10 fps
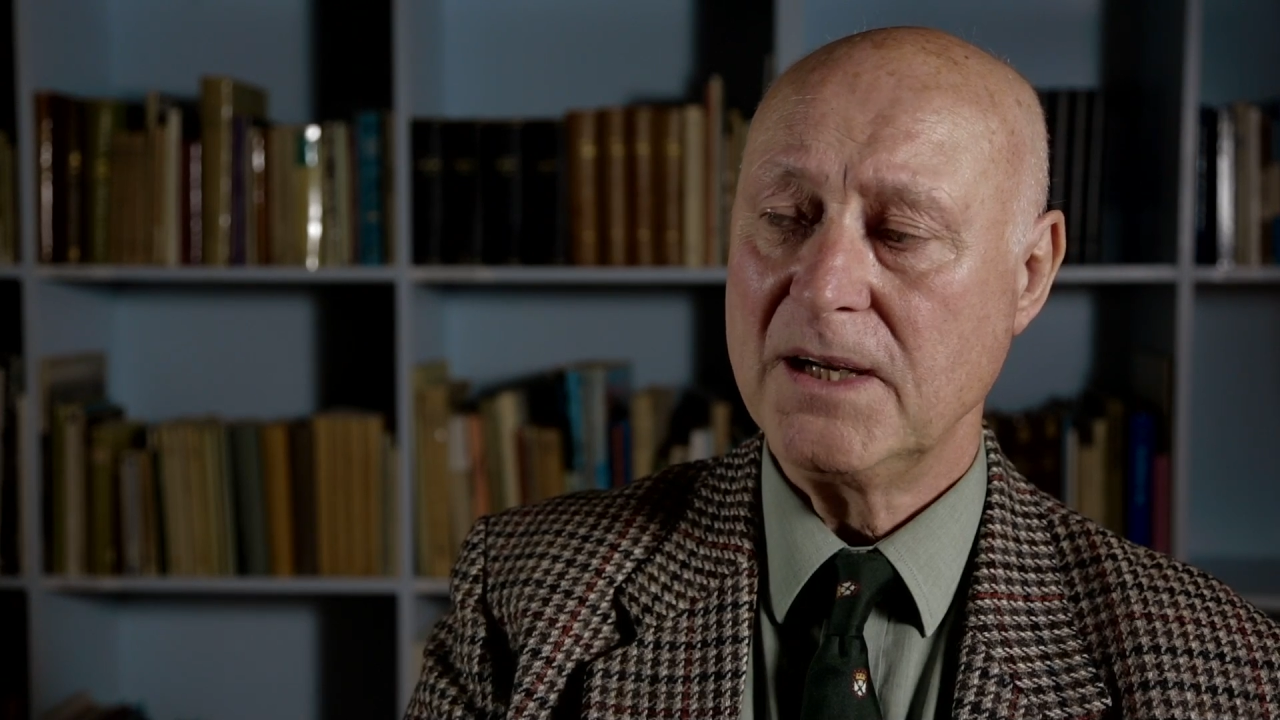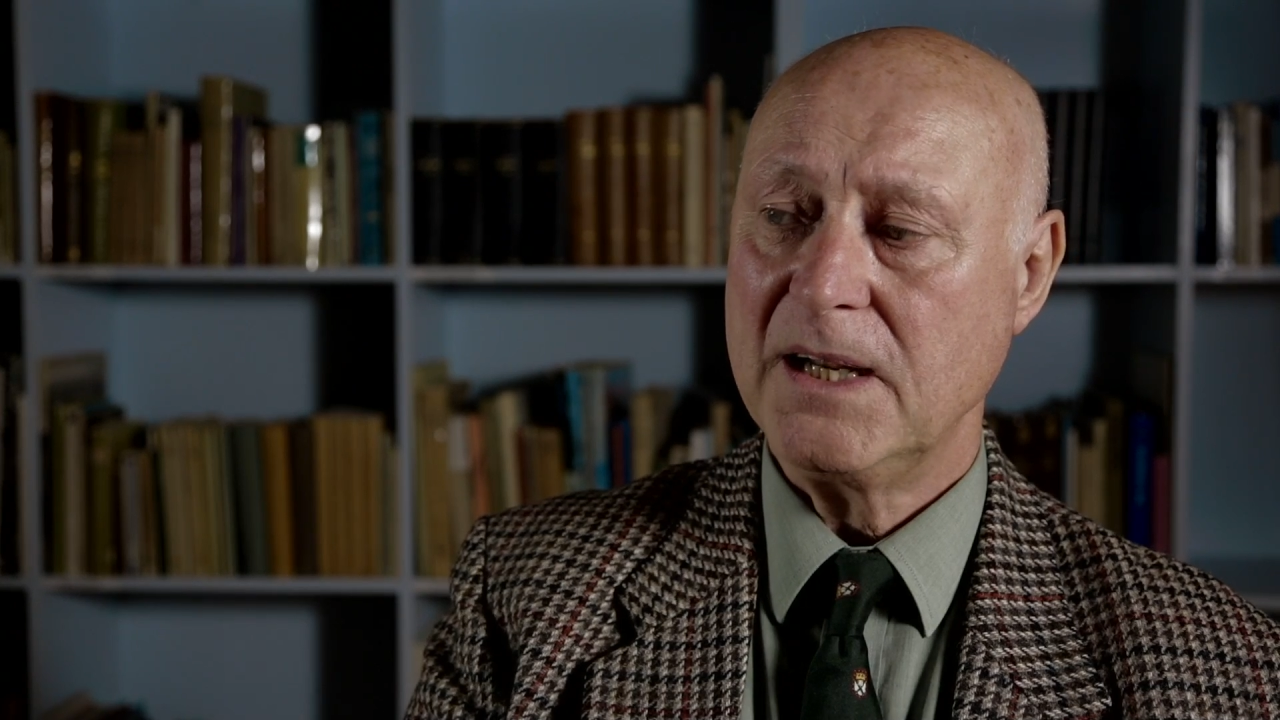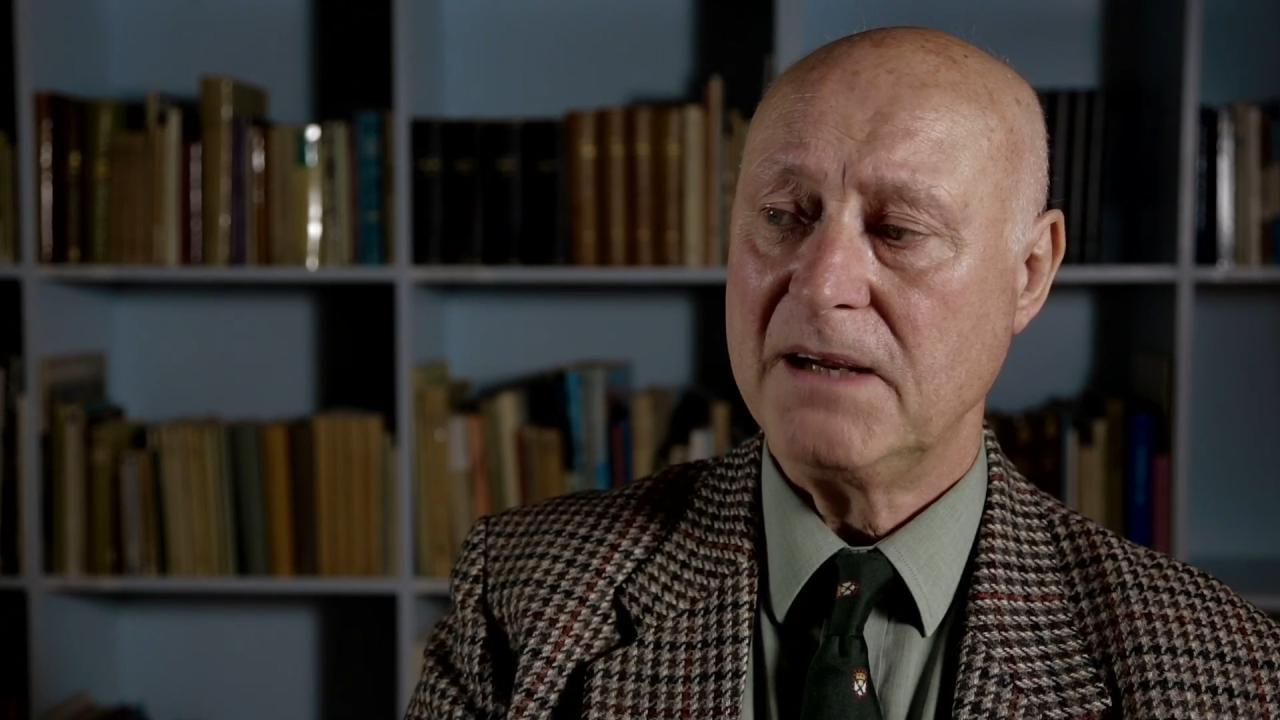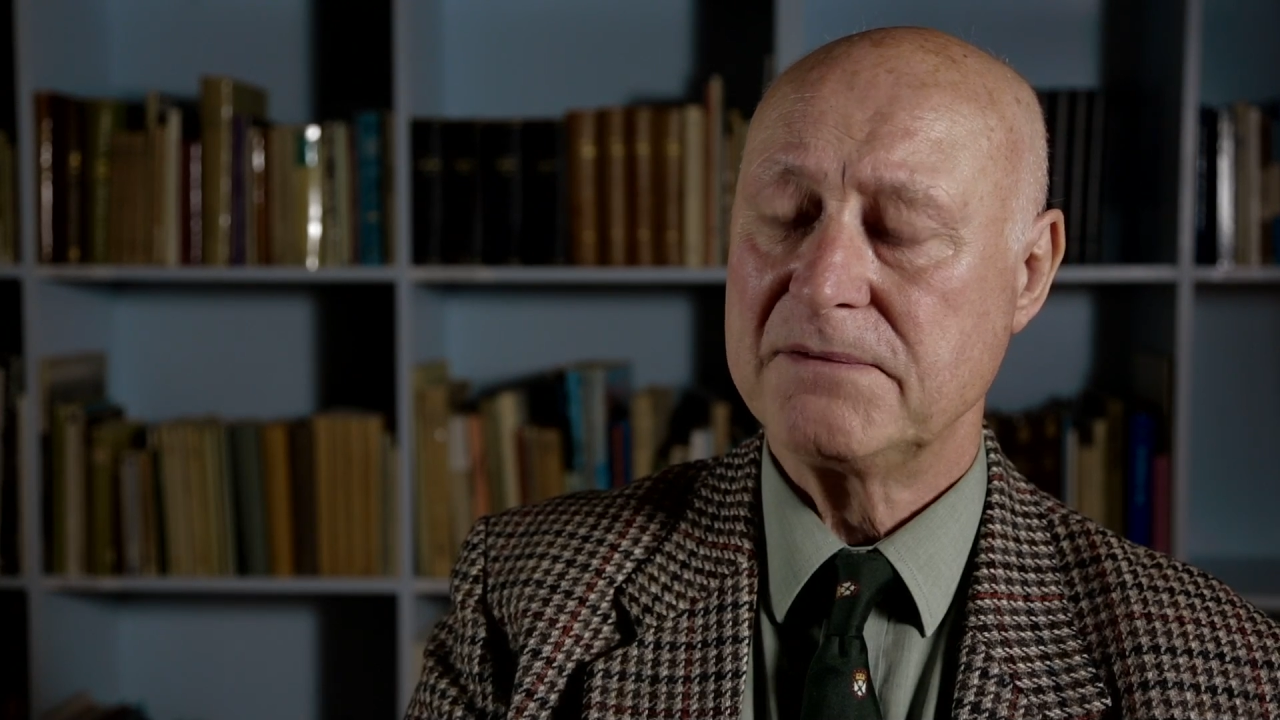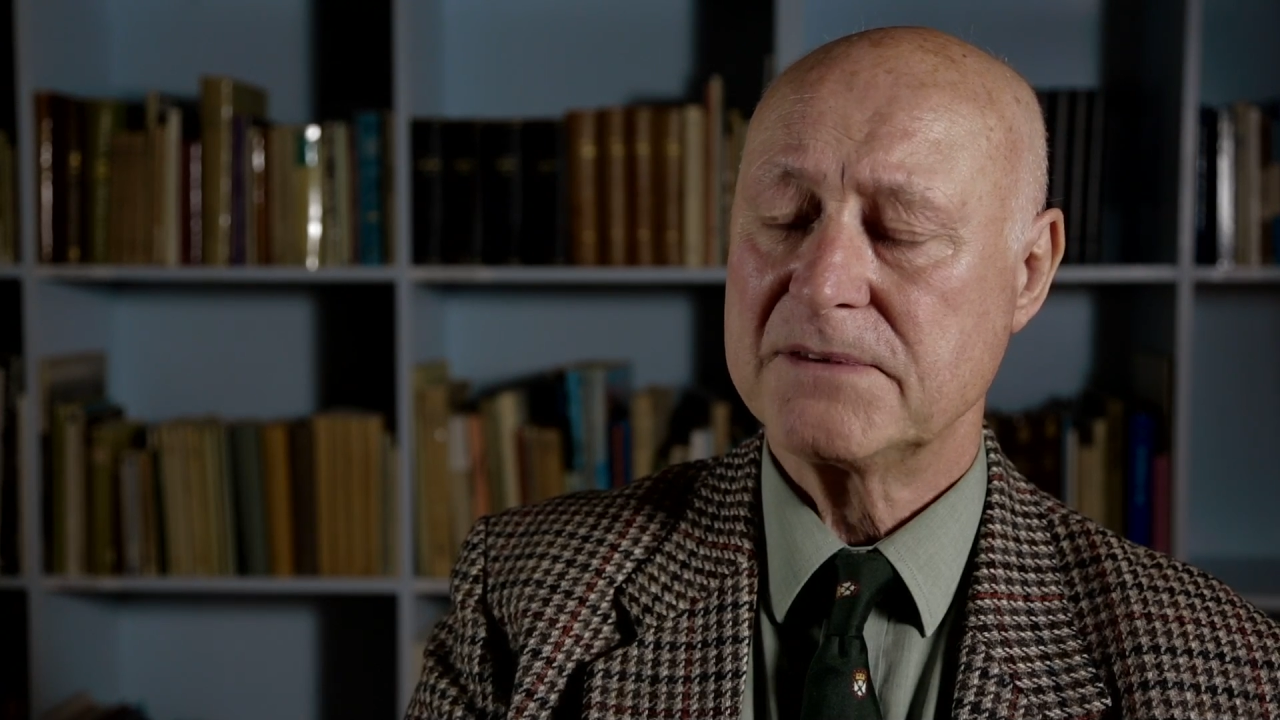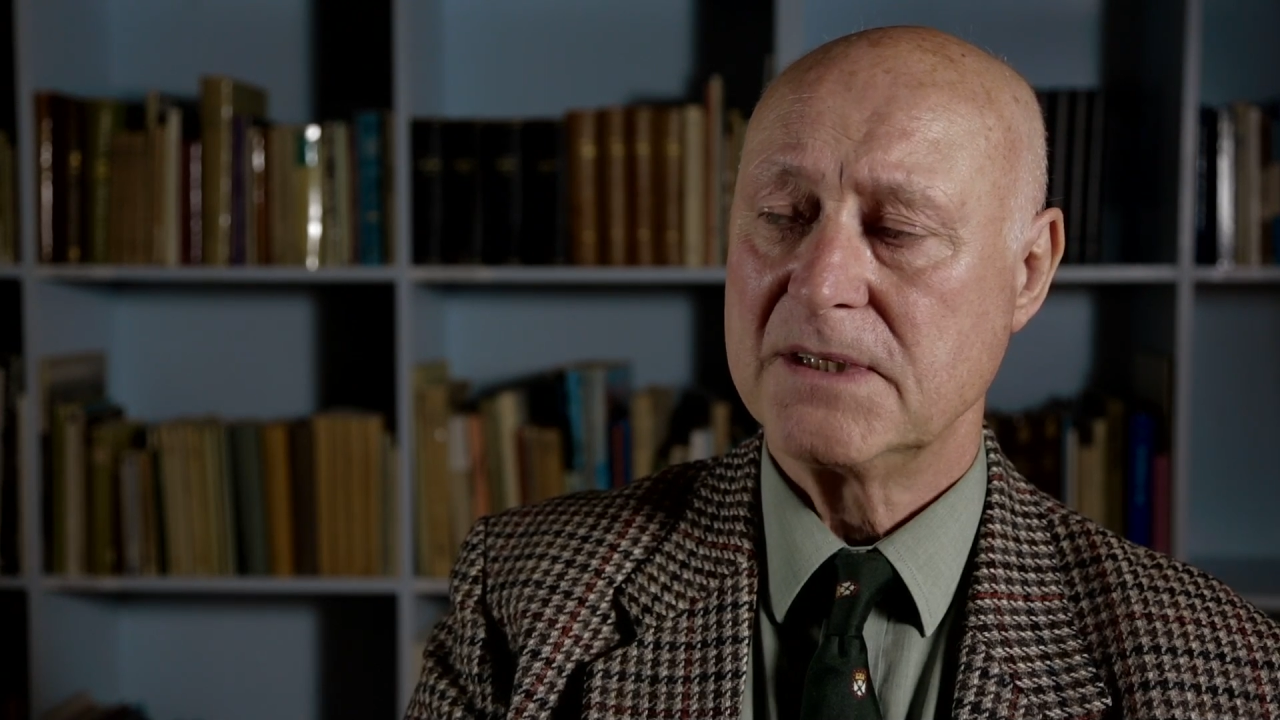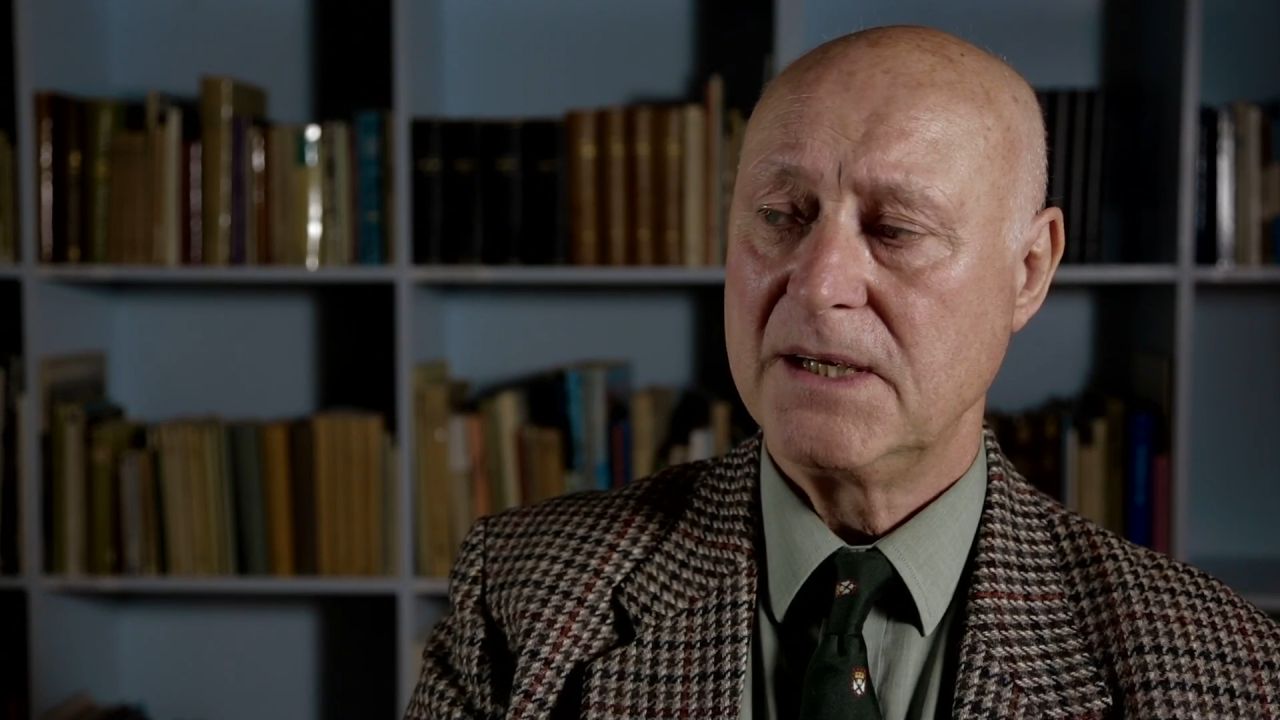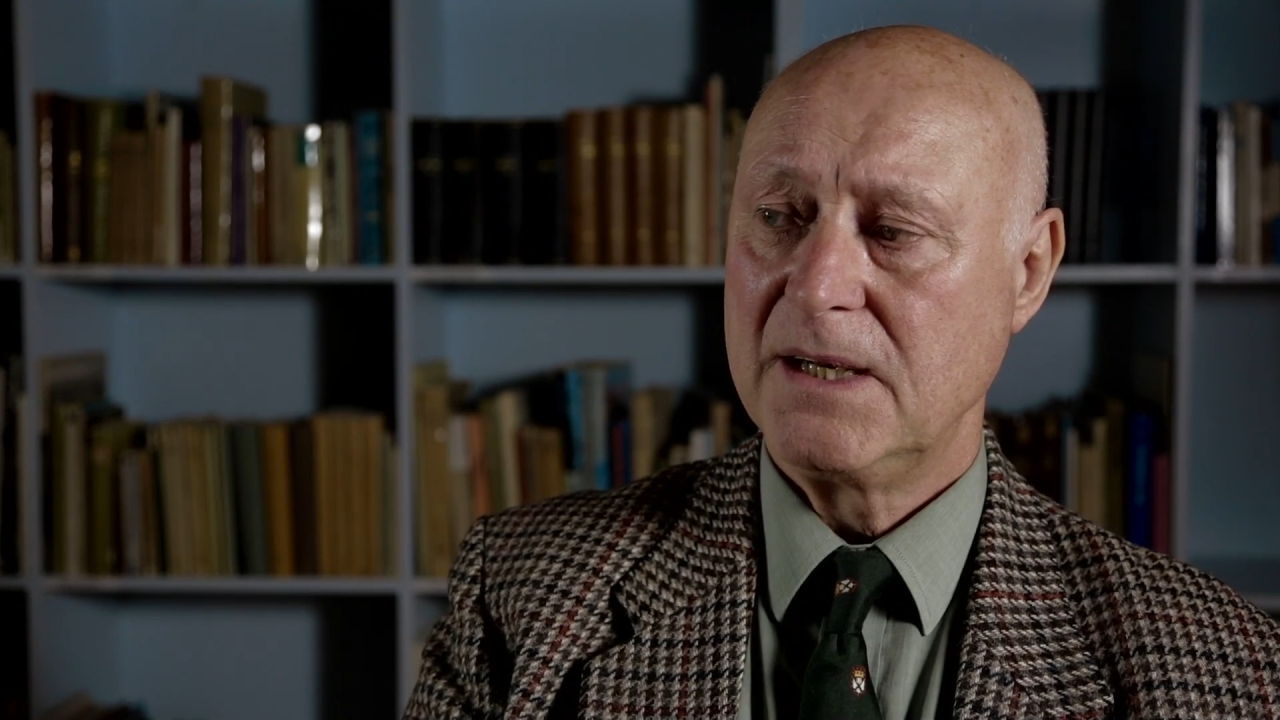left,